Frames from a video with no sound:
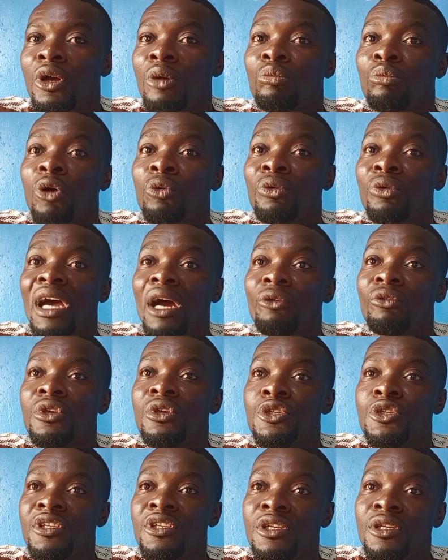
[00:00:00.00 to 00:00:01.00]
but we have
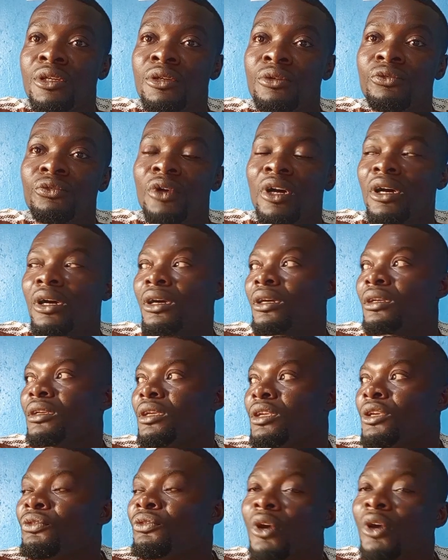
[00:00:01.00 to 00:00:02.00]
received
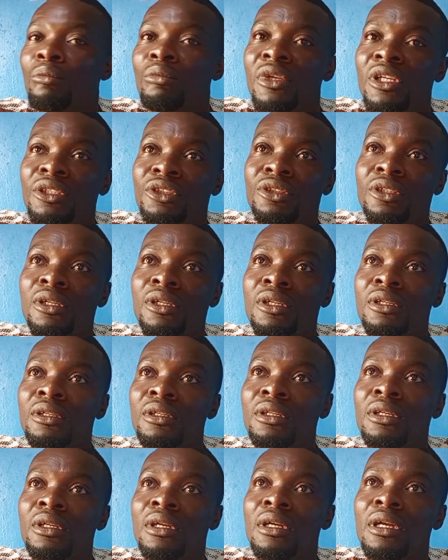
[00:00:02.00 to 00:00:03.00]

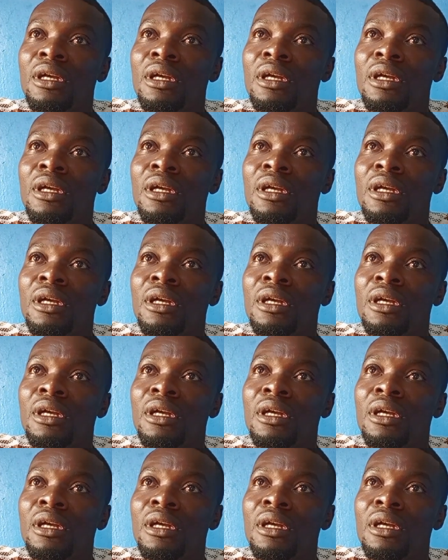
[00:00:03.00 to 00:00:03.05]
information